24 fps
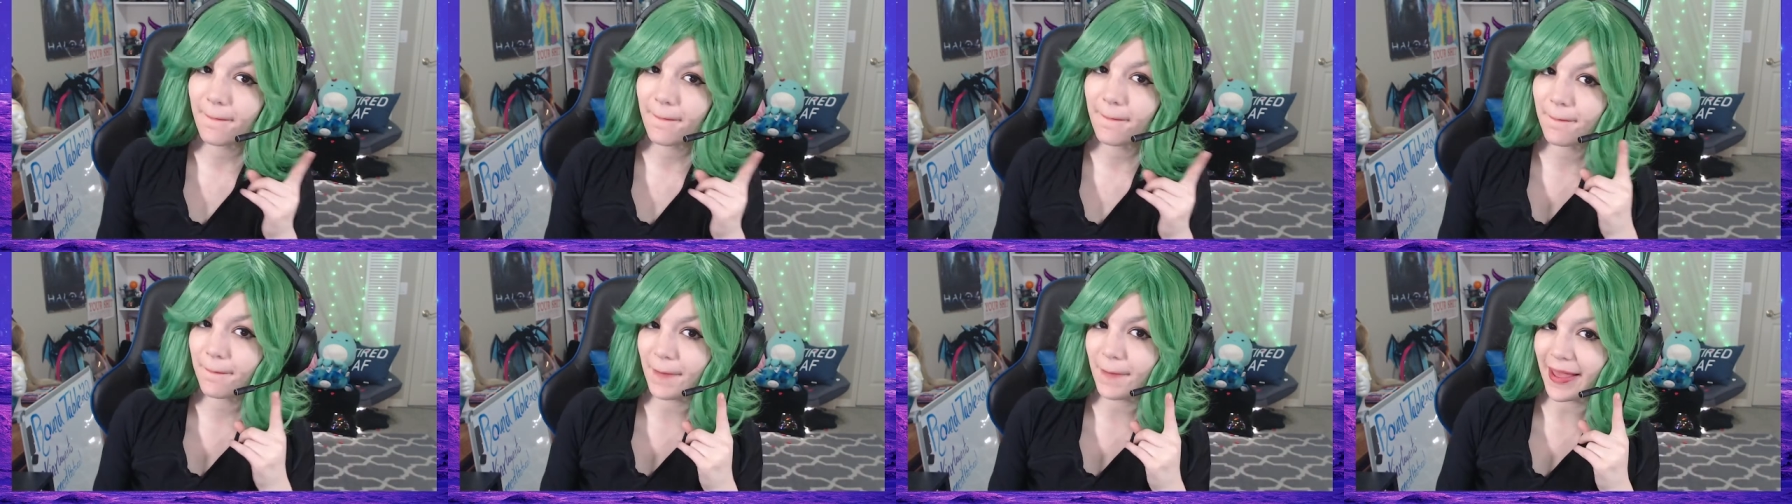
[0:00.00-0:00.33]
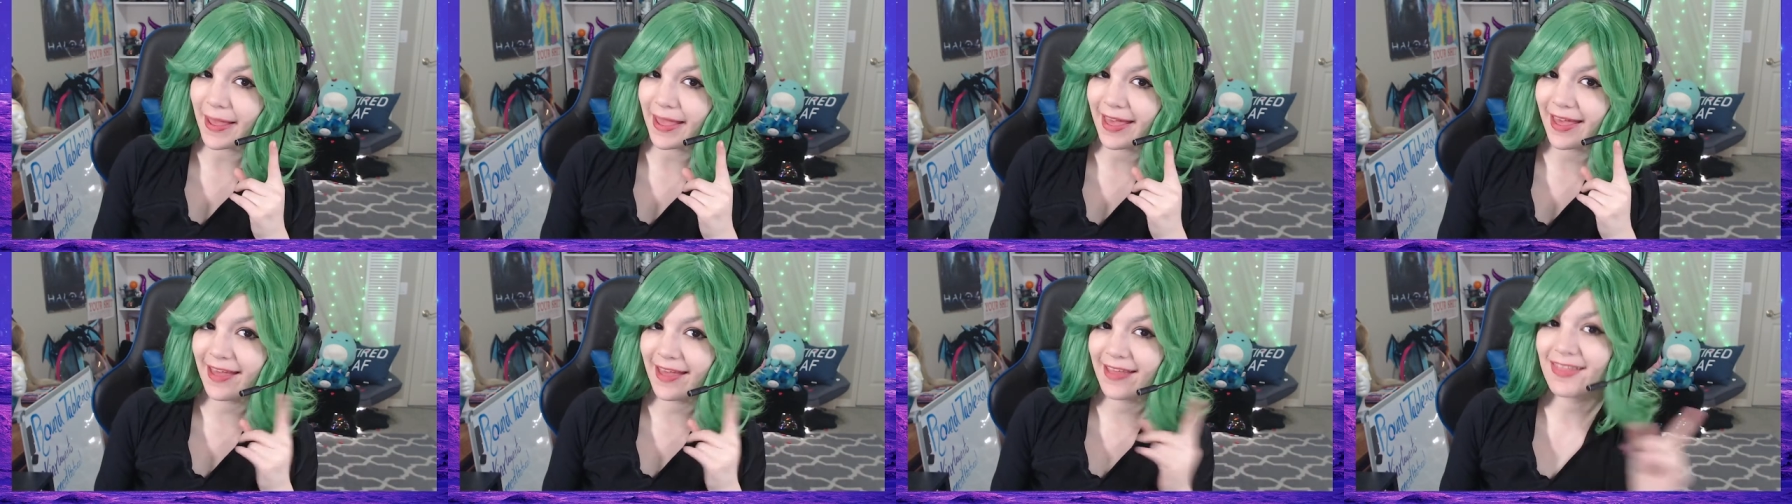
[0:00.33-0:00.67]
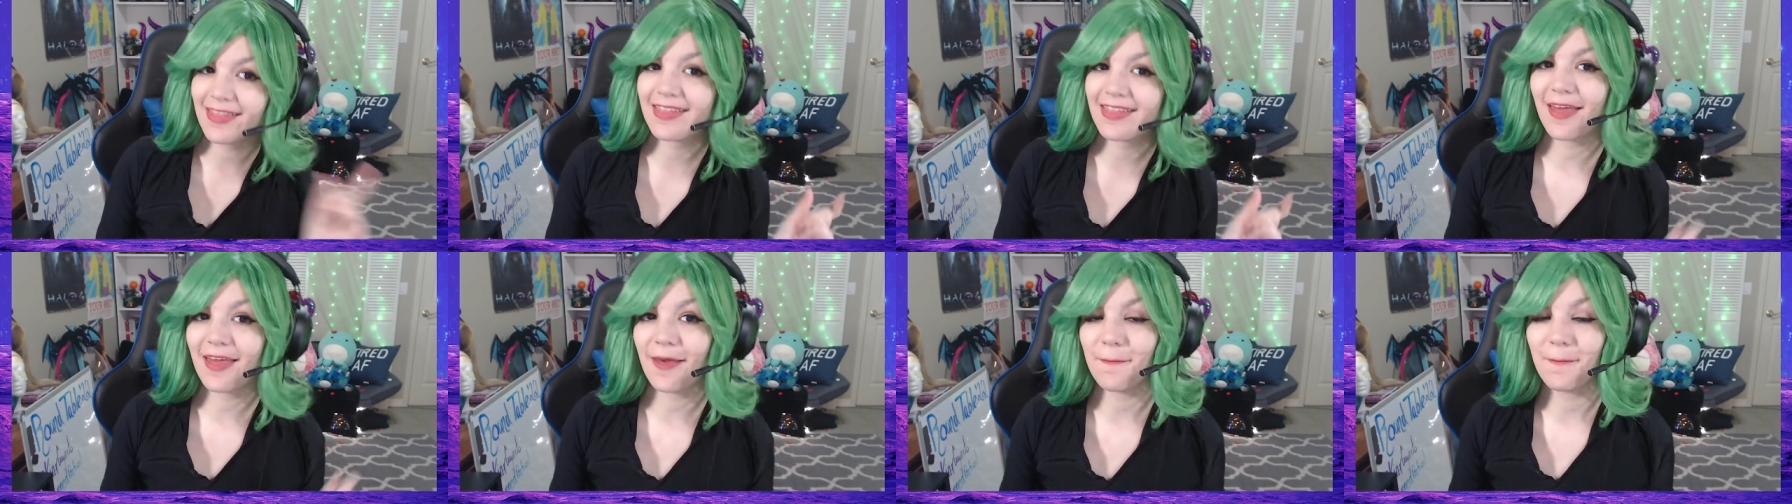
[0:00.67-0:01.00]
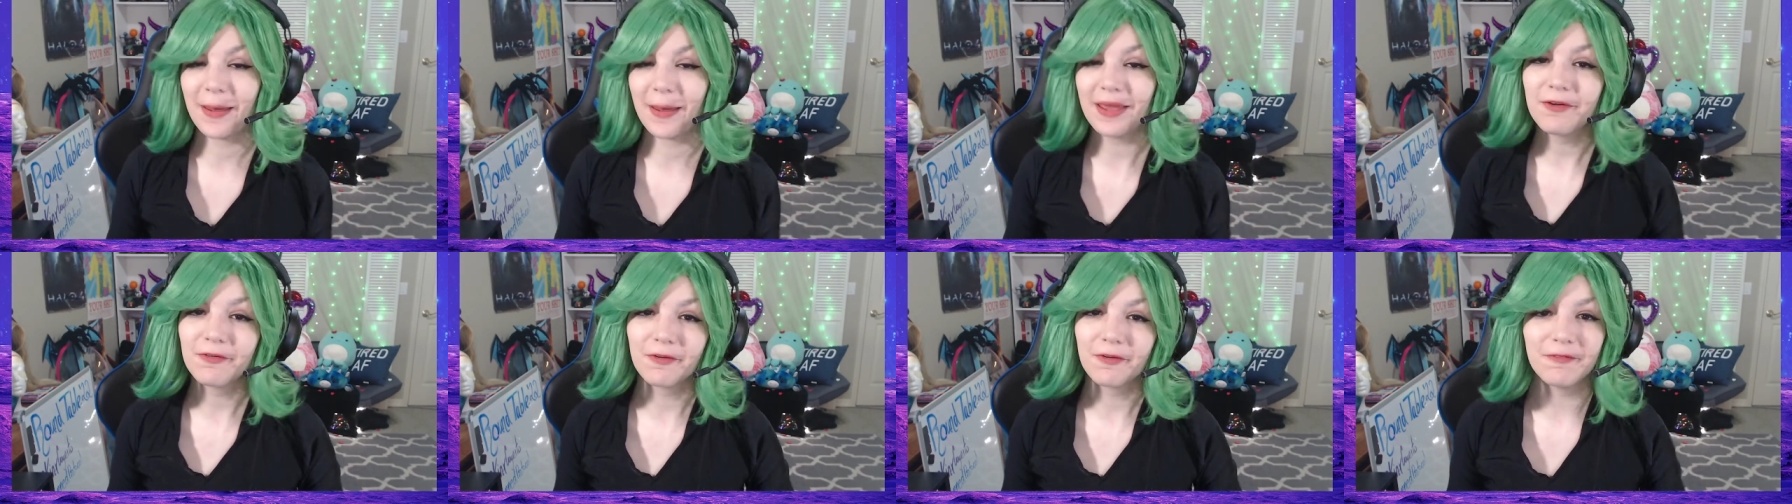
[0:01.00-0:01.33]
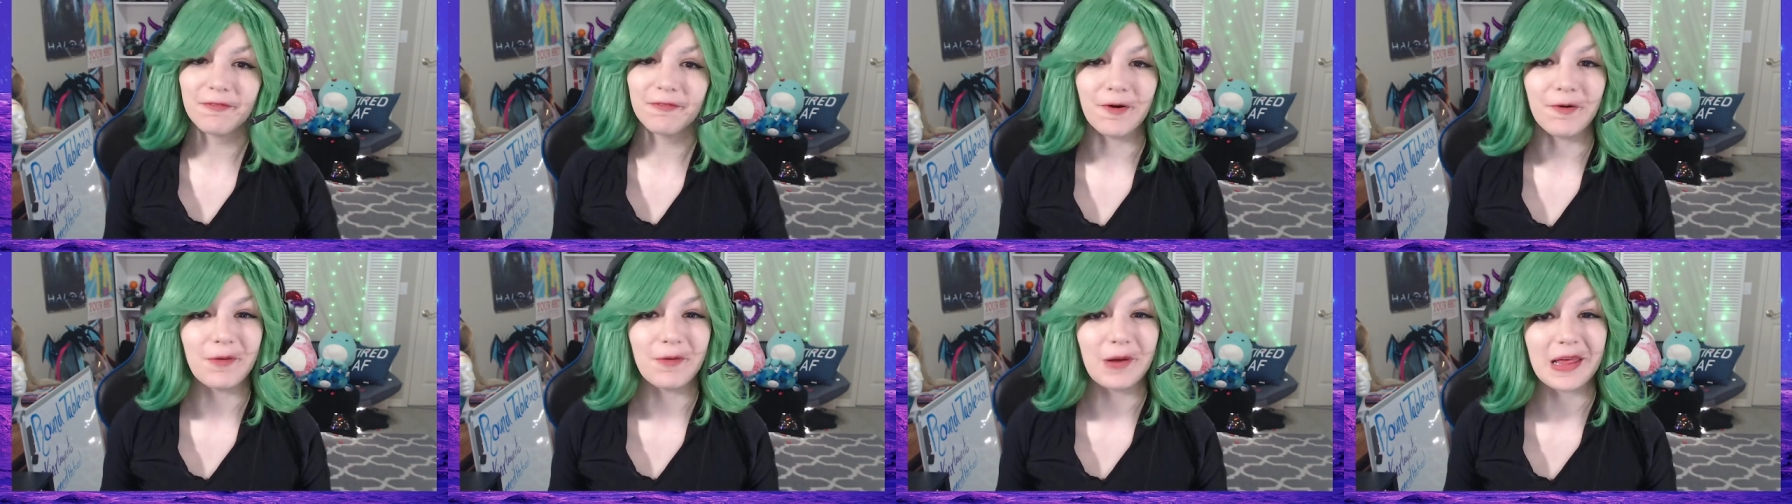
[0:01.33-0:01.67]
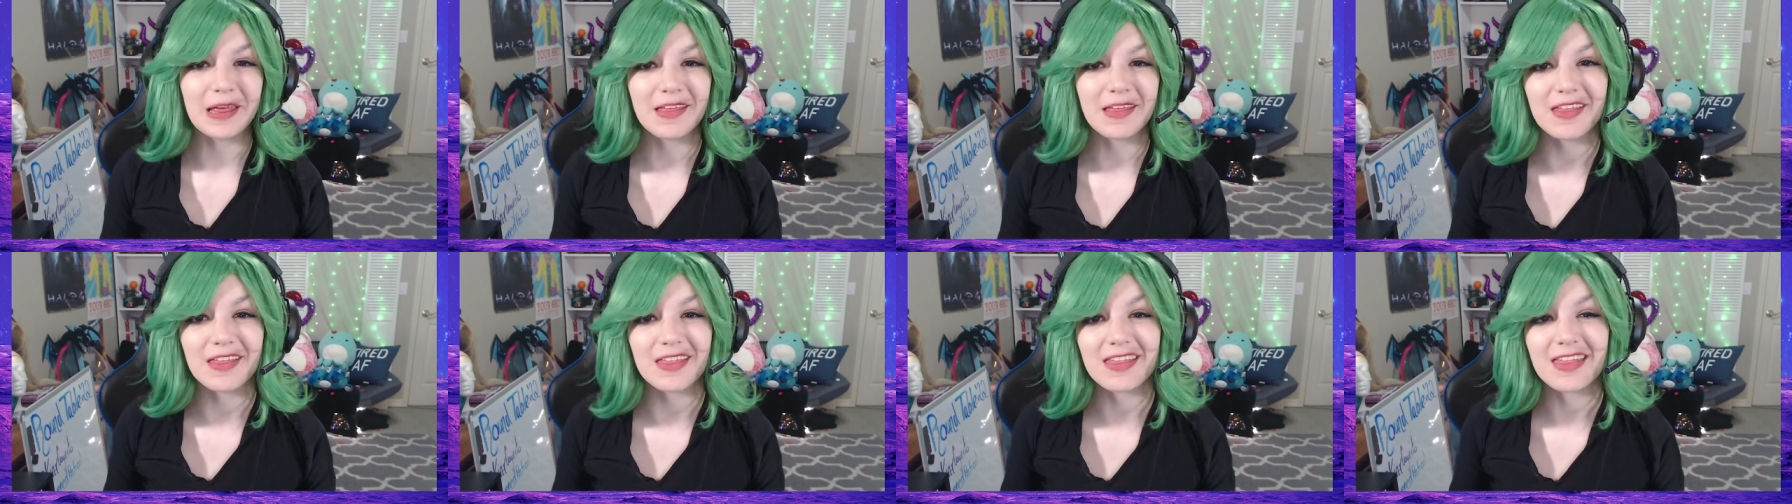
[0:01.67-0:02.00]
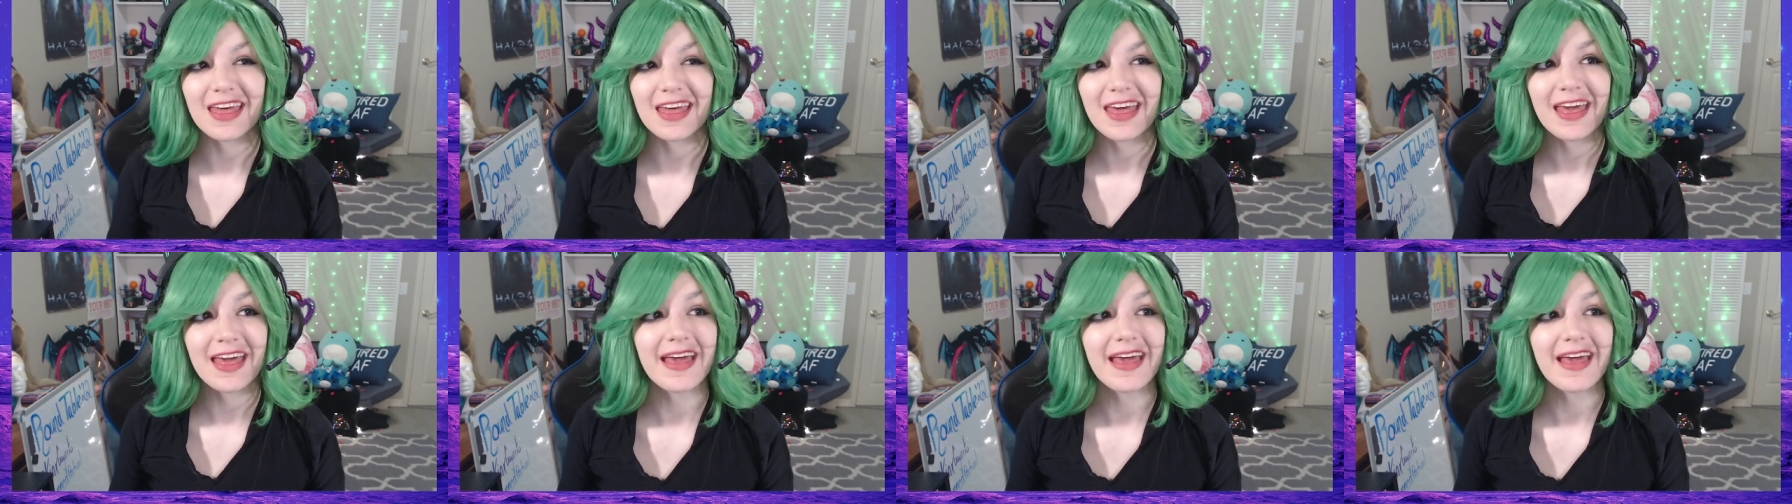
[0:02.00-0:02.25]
my headset microphone is